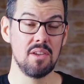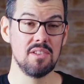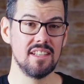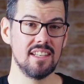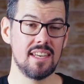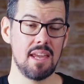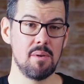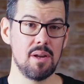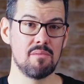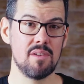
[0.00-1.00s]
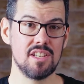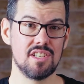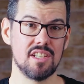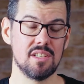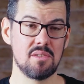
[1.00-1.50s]
using
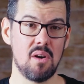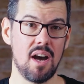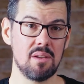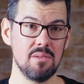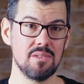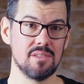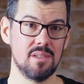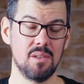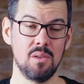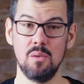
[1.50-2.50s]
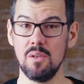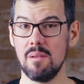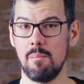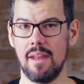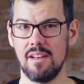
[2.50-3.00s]
keyword-rich titles,
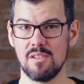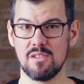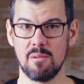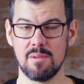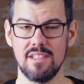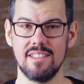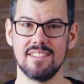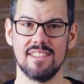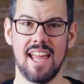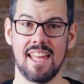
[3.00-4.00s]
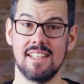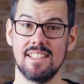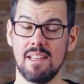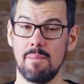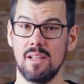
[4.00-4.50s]
good meta descriptions, and
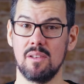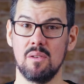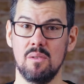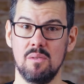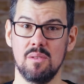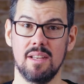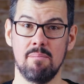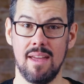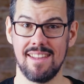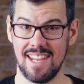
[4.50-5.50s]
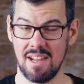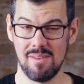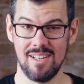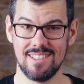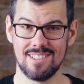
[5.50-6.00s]
something called meta
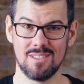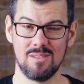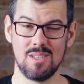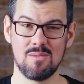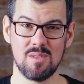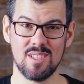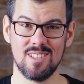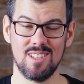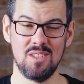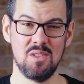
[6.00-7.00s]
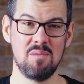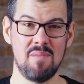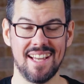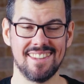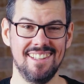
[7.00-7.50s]
keywords, which was good
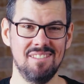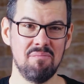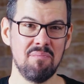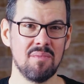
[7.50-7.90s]
back then,